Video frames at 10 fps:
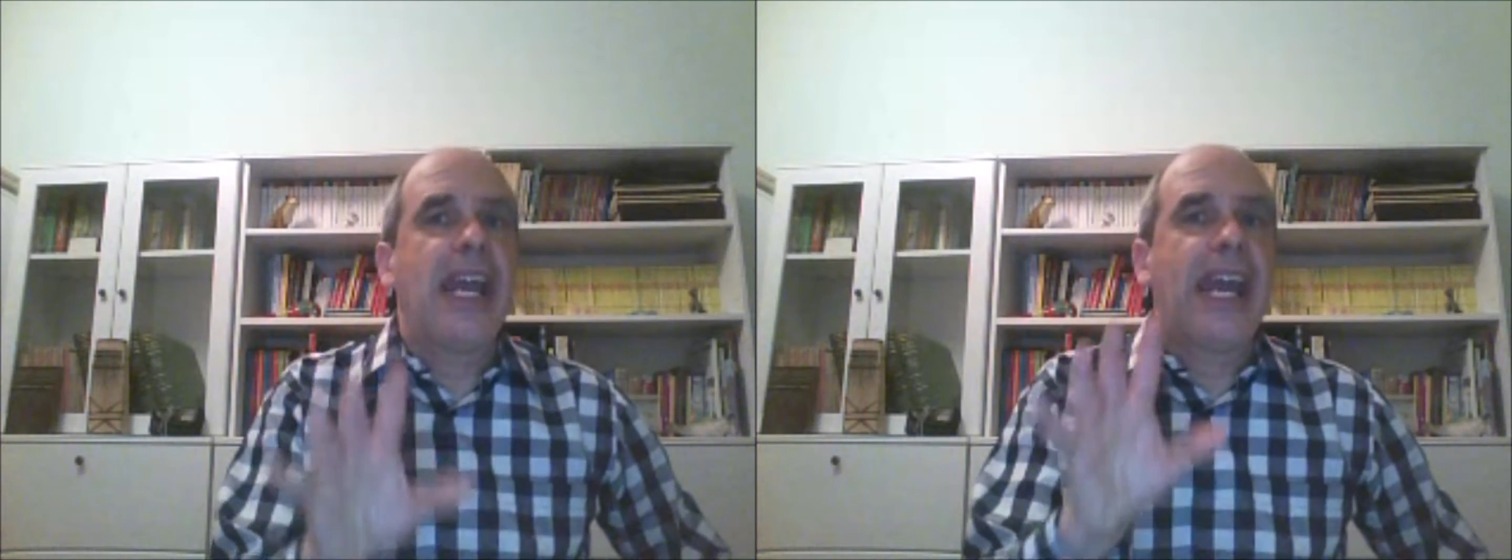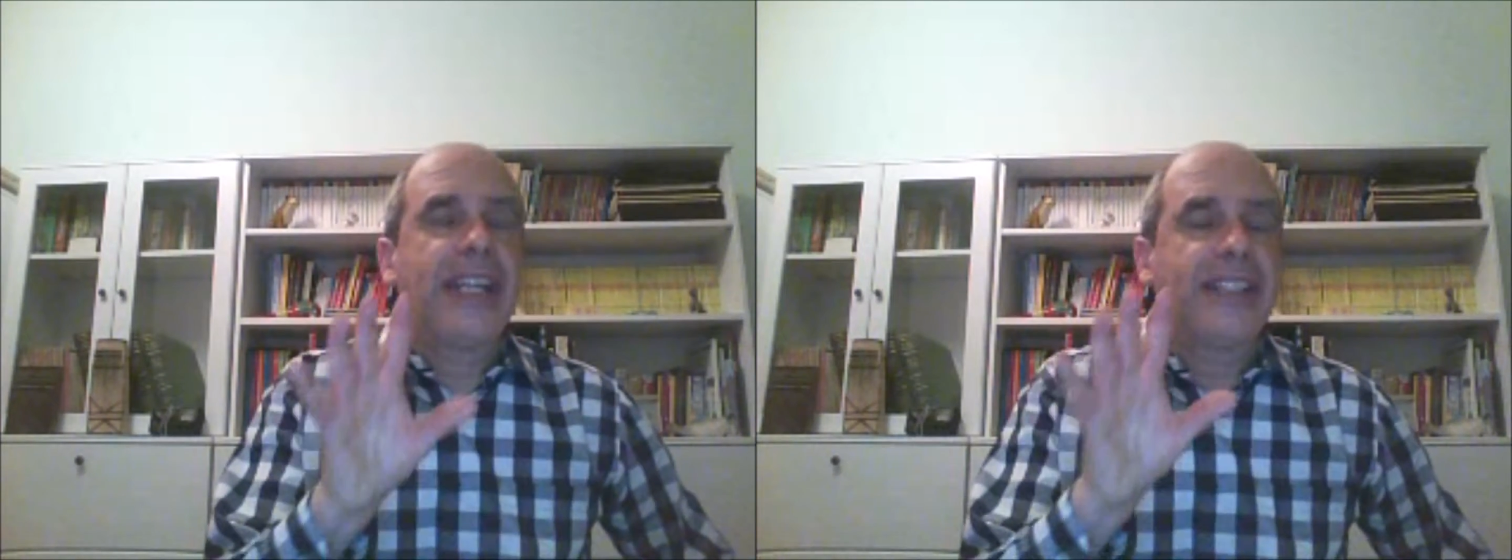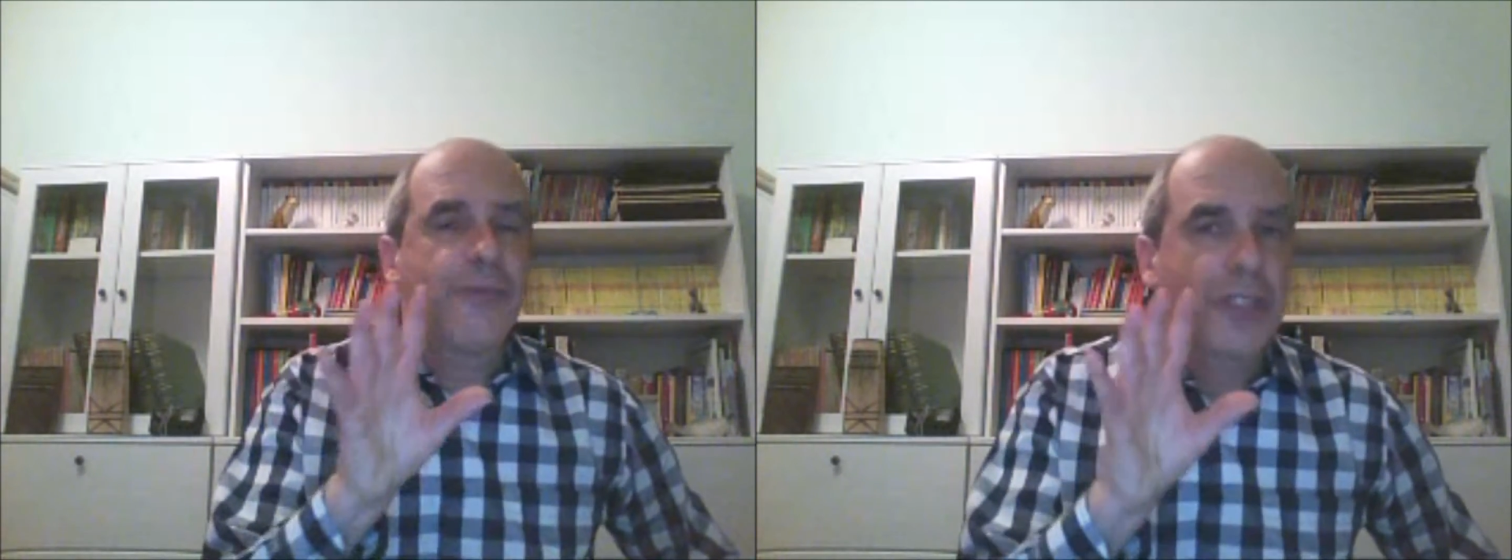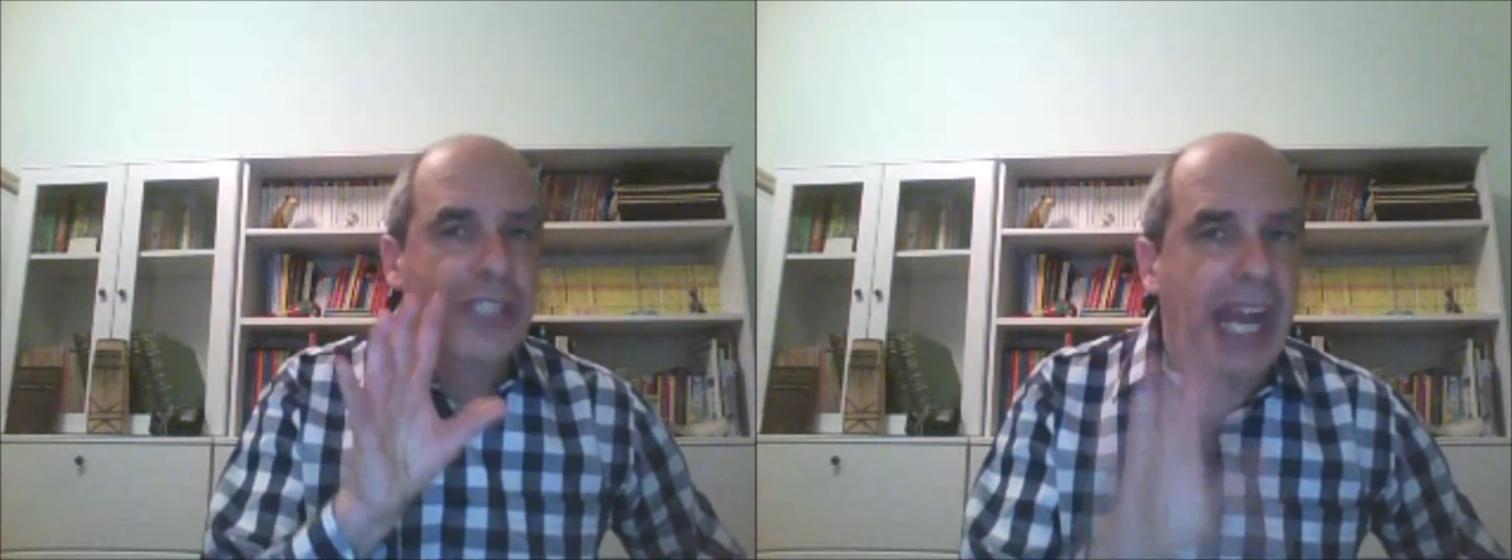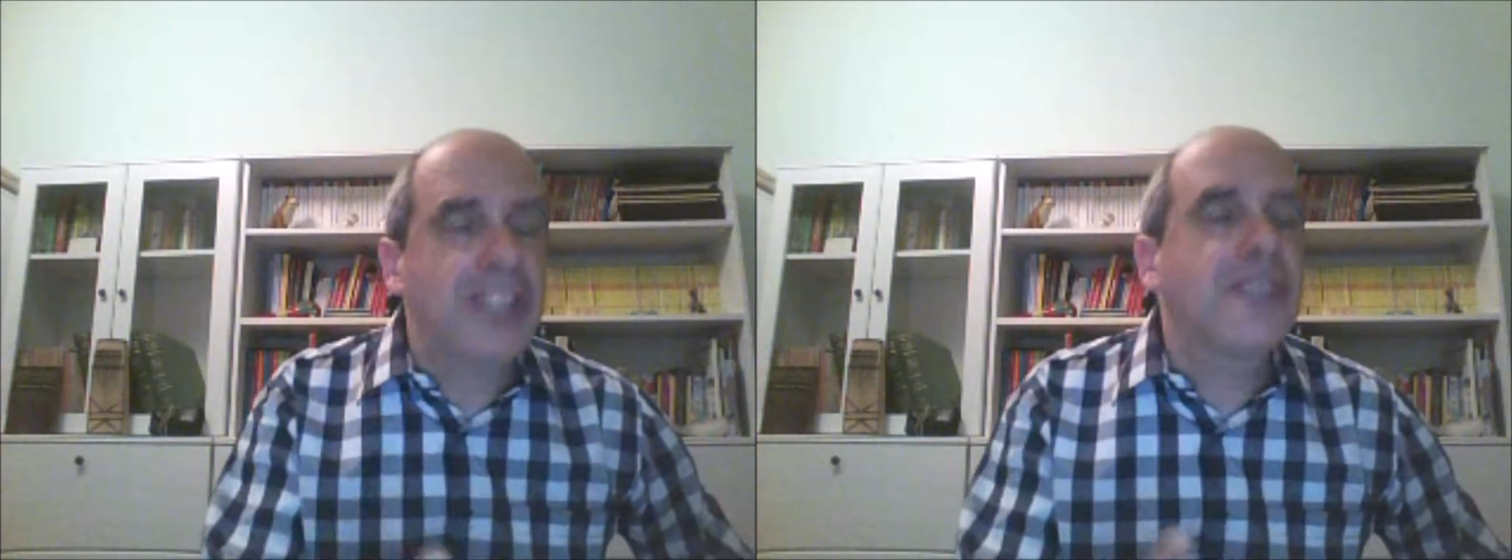and what
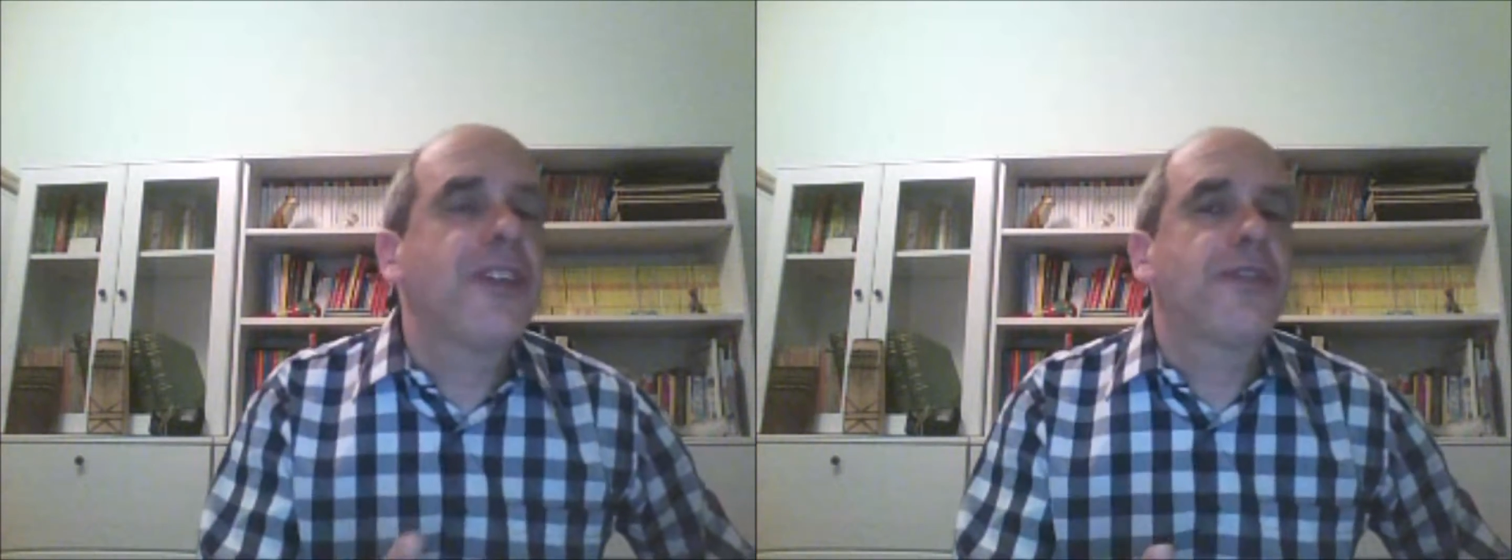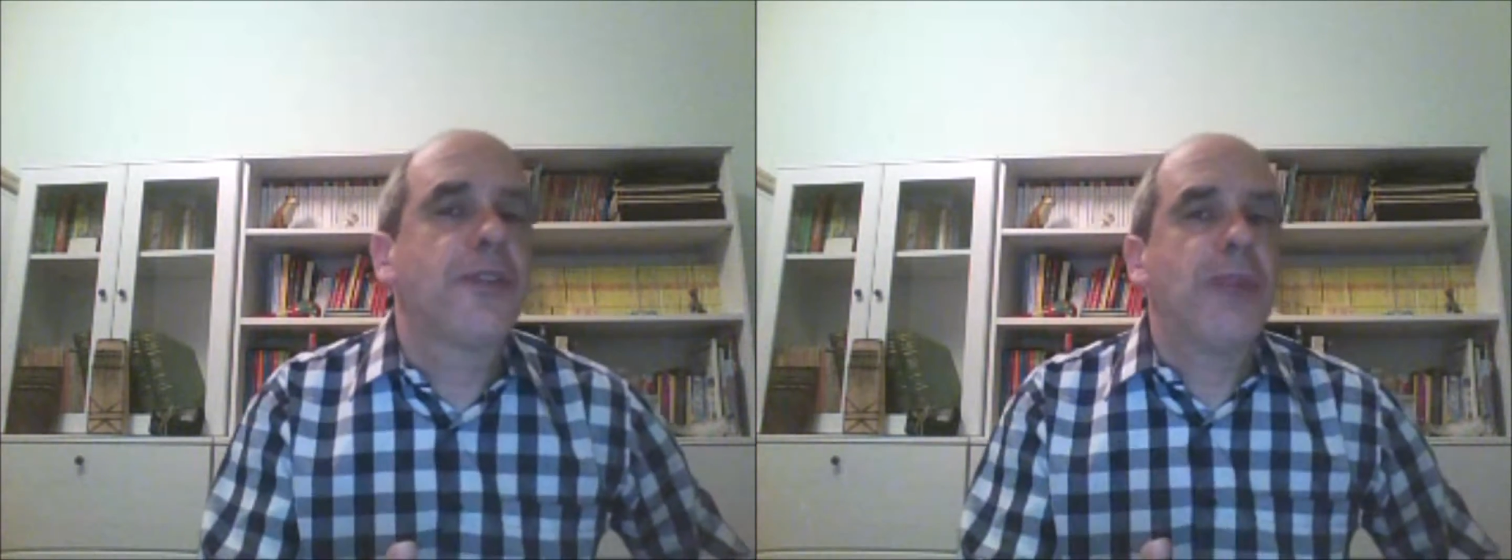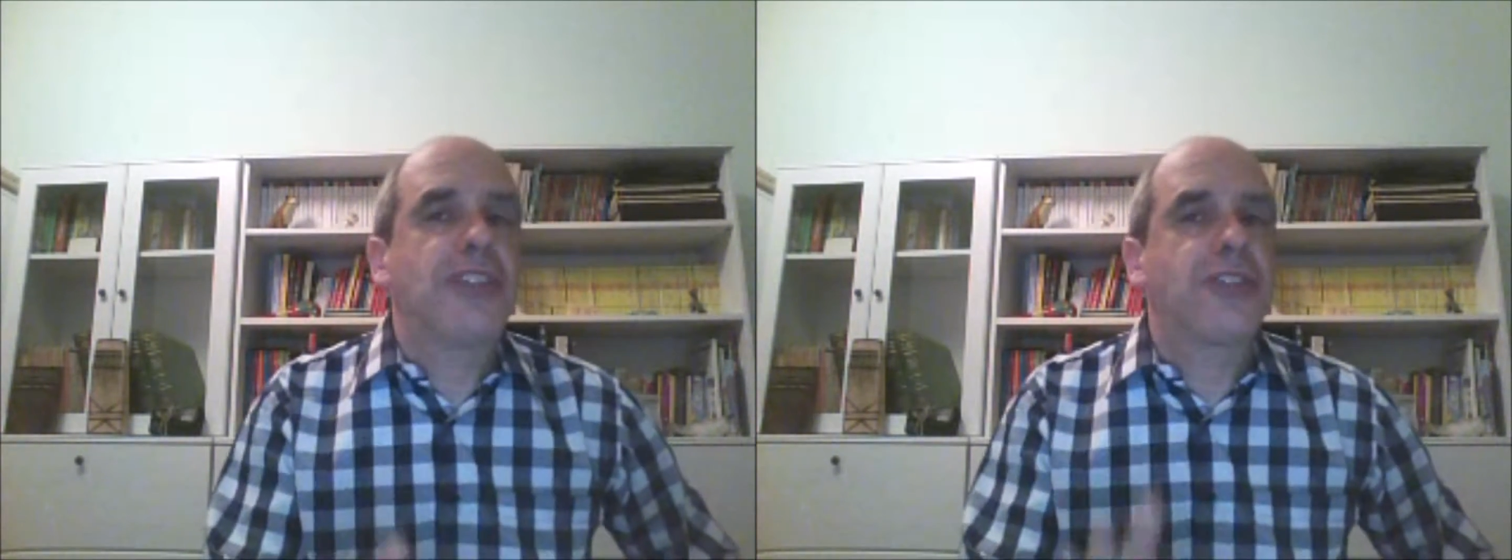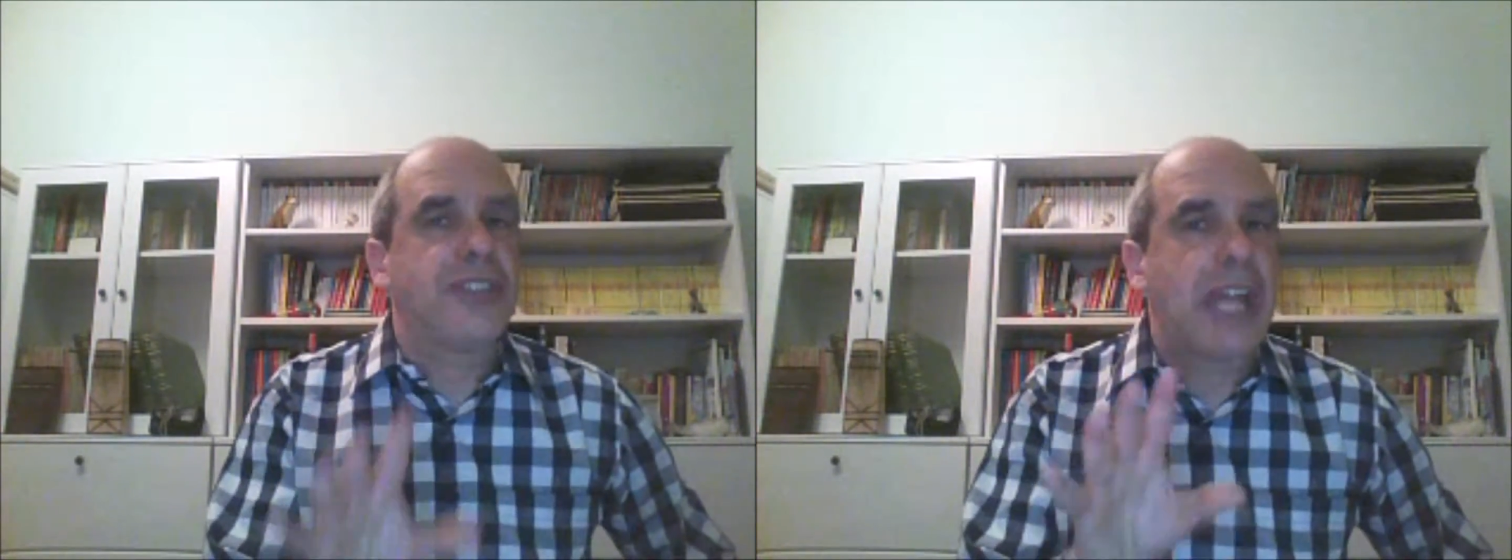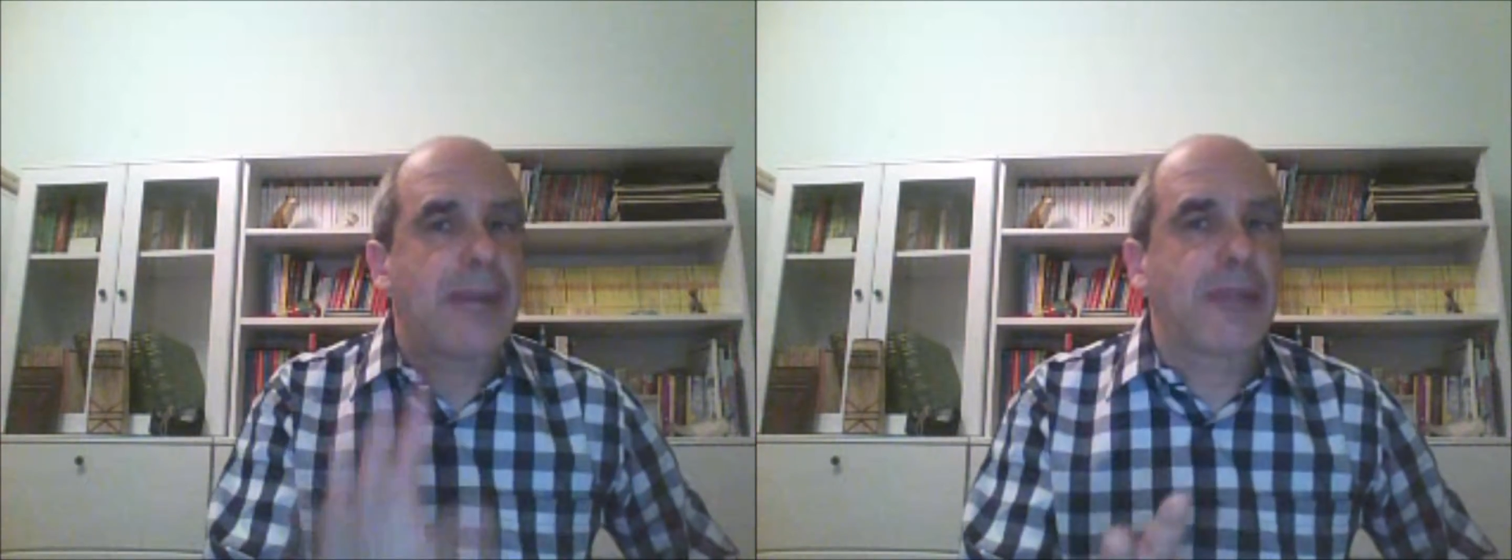kind of
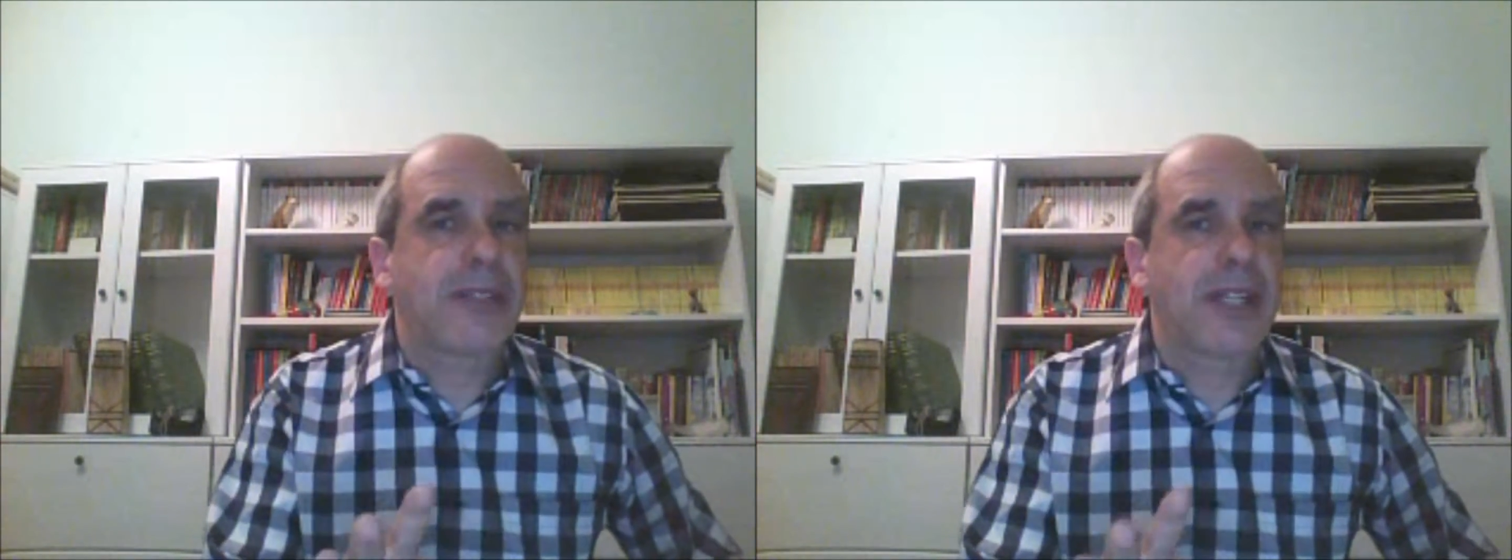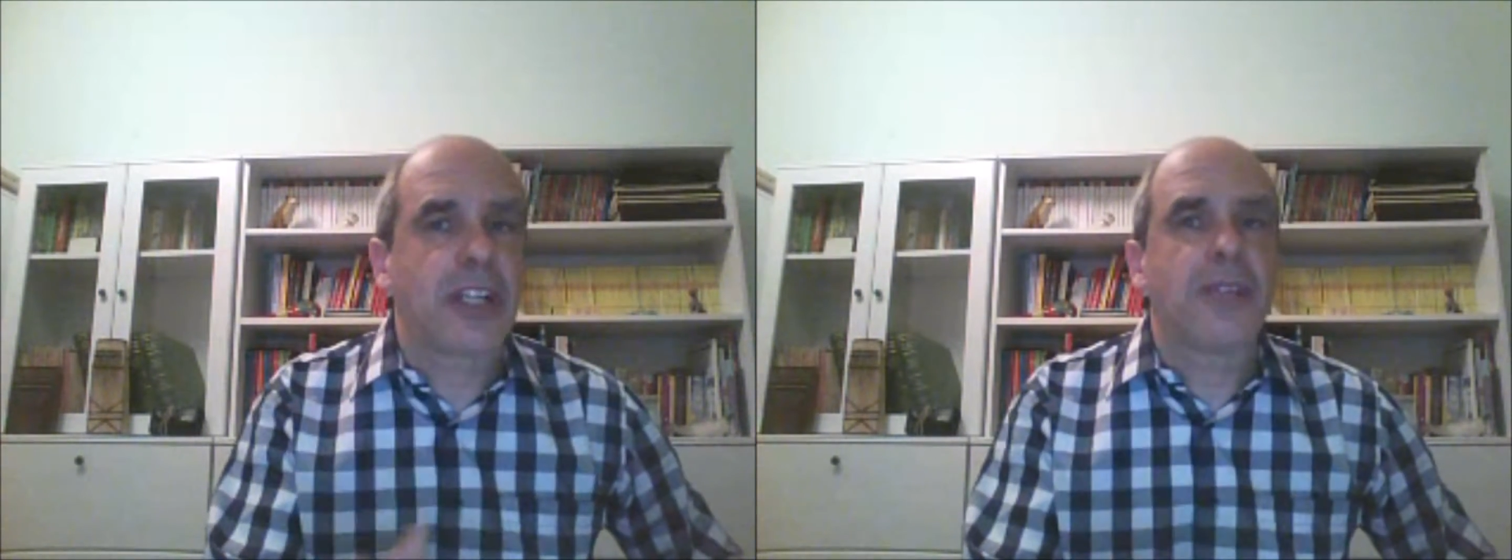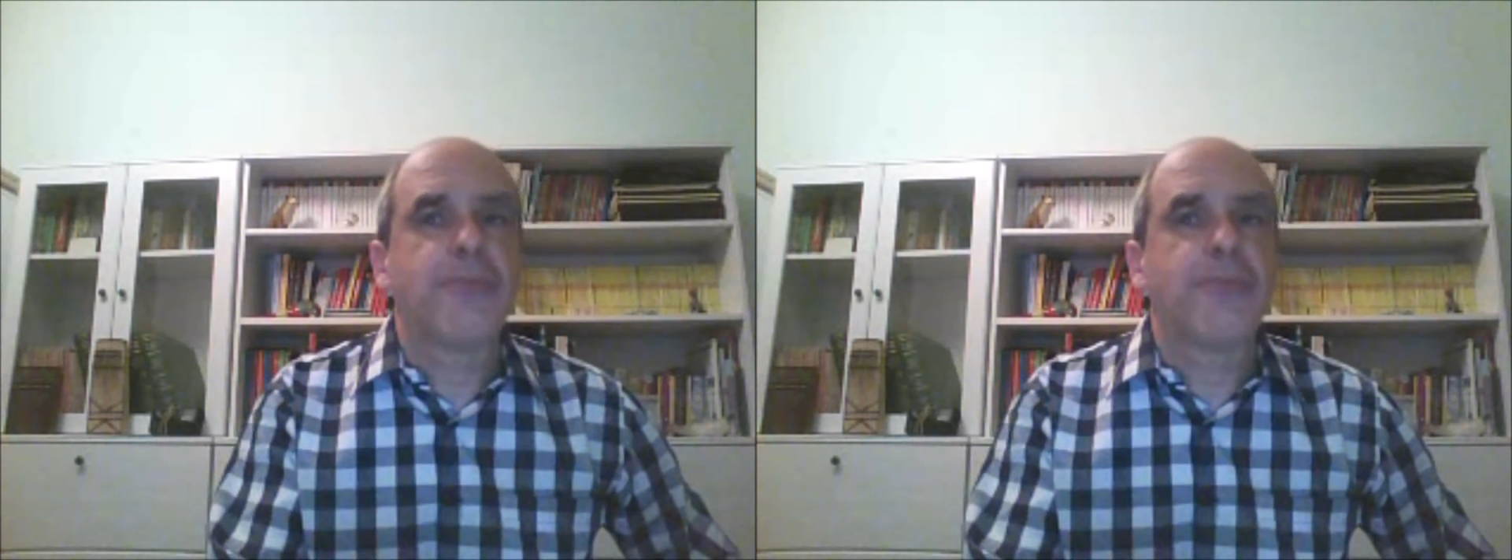information that particular